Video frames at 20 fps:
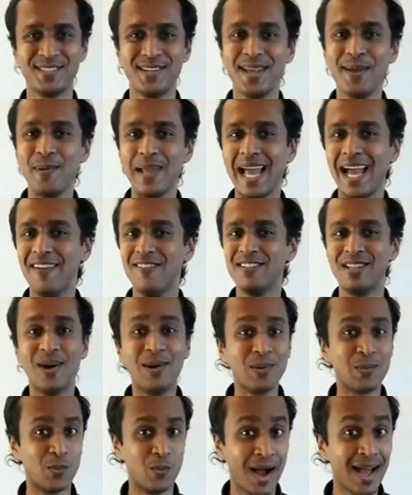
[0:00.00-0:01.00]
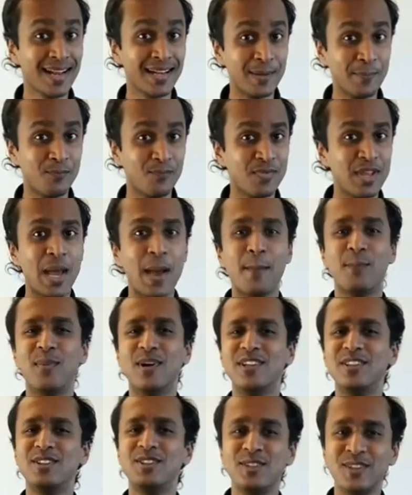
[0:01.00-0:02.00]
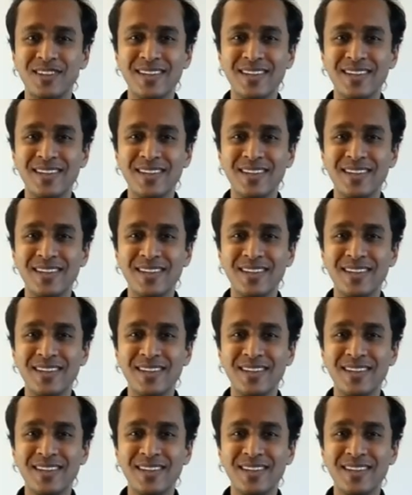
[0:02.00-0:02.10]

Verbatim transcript: Today we have not one, but